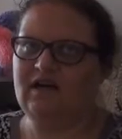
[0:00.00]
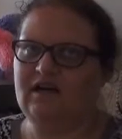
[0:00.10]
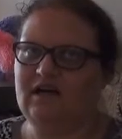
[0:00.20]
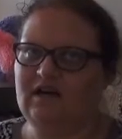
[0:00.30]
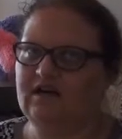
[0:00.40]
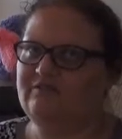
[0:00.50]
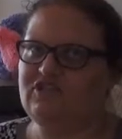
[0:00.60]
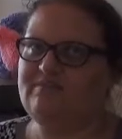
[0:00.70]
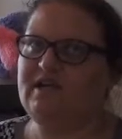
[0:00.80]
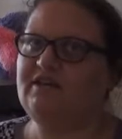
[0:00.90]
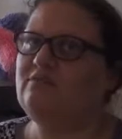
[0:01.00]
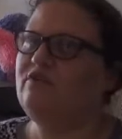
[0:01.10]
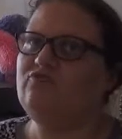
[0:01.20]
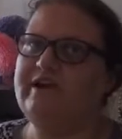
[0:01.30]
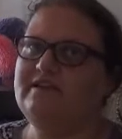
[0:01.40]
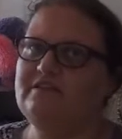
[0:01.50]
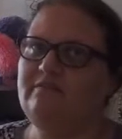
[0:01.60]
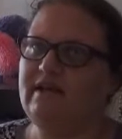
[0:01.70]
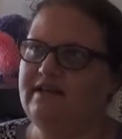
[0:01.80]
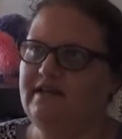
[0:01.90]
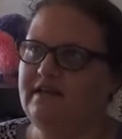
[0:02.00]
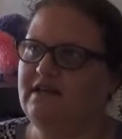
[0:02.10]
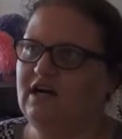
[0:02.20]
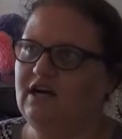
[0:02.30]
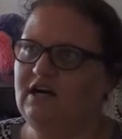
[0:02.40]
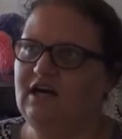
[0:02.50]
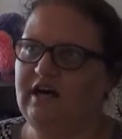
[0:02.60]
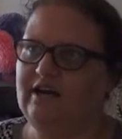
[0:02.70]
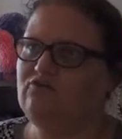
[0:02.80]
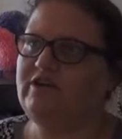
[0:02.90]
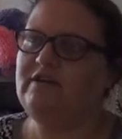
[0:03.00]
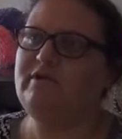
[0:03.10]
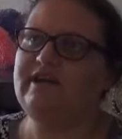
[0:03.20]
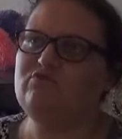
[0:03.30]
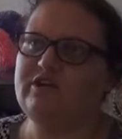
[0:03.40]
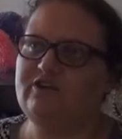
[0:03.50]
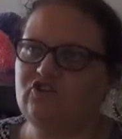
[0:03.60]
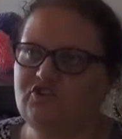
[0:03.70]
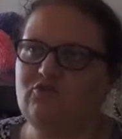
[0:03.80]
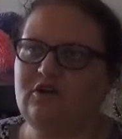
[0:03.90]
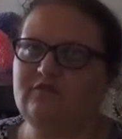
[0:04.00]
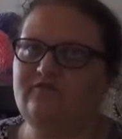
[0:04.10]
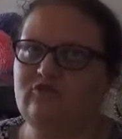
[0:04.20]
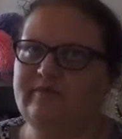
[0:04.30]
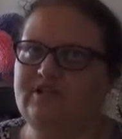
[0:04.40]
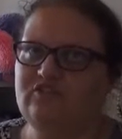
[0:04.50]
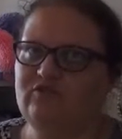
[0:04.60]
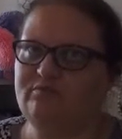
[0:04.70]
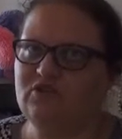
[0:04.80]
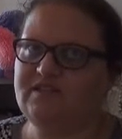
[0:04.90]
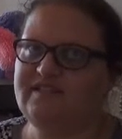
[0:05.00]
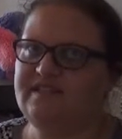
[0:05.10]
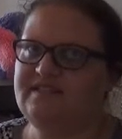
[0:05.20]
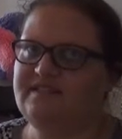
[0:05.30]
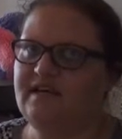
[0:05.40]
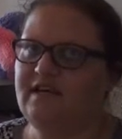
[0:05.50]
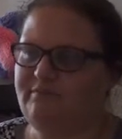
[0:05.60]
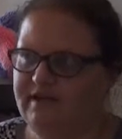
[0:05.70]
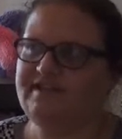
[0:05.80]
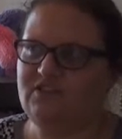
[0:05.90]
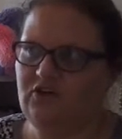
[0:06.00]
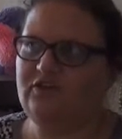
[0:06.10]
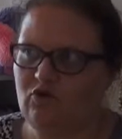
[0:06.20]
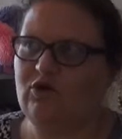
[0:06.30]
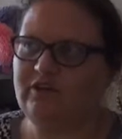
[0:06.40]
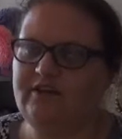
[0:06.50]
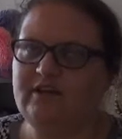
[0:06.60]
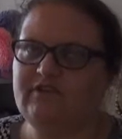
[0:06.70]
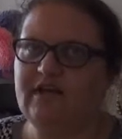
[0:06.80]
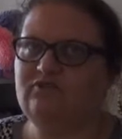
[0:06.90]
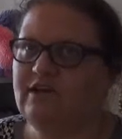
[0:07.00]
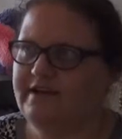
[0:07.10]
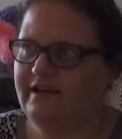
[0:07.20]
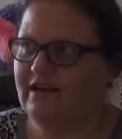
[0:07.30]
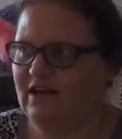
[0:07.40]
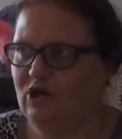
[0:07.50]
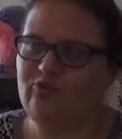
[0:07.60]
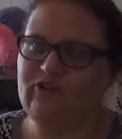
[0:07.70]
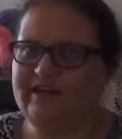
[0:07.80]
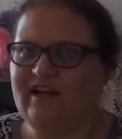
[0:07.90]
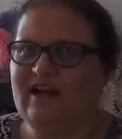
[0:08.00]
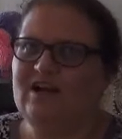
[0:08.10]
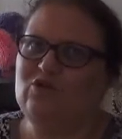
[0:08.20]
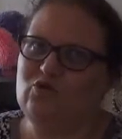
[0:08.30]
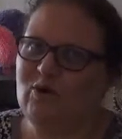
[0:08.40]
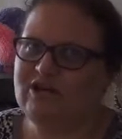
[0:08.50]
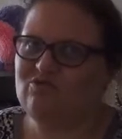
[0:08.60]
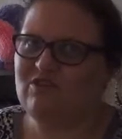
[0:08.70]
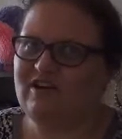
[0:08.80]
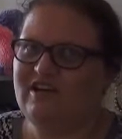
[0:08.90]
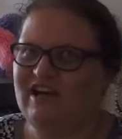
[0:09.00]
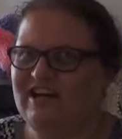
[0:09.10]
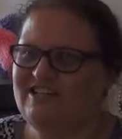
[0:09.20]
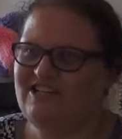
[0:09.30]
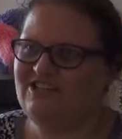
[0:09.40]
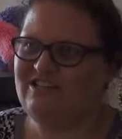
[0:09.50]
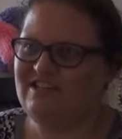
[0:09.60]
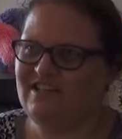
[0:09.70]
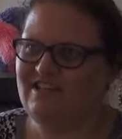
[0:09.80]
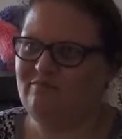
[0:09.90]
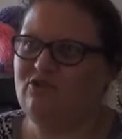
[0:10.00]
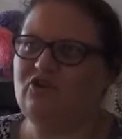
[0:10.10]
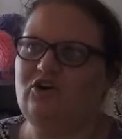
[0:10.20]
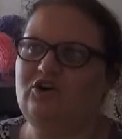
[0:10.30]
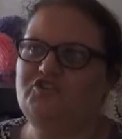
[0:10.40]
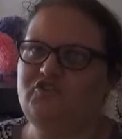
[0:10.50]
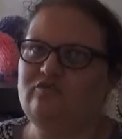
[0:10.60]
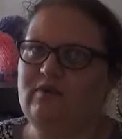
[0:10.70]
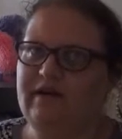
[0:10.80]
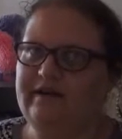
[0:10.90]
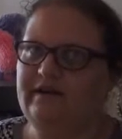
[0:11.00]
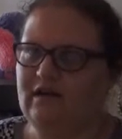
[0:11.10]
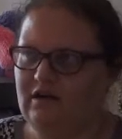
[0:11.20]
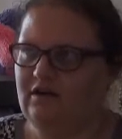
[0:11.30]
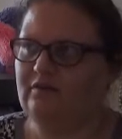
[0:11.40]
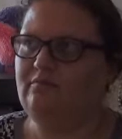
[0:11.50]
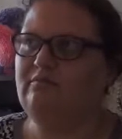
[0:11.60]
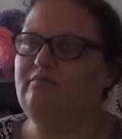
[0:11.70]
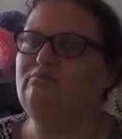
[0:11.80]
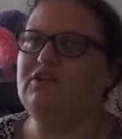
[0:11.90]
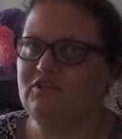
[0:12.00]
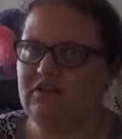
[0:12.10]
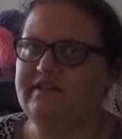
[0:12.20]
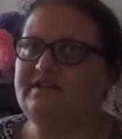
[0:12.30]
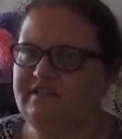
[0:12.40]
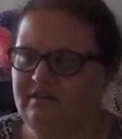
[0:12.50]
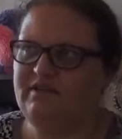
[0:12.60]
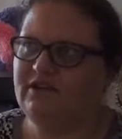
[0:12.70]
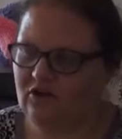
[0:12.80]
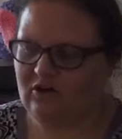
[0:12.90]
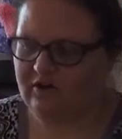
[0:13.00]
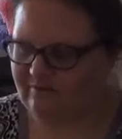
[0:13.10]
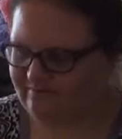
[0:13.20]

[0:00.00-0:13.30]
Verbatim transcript: Uh, just pick them at random and then uh, I read page 112 from each of the books and decide based on the quality of that writing, hopefully, which one I should uh, put onto my uh, monthly TBR.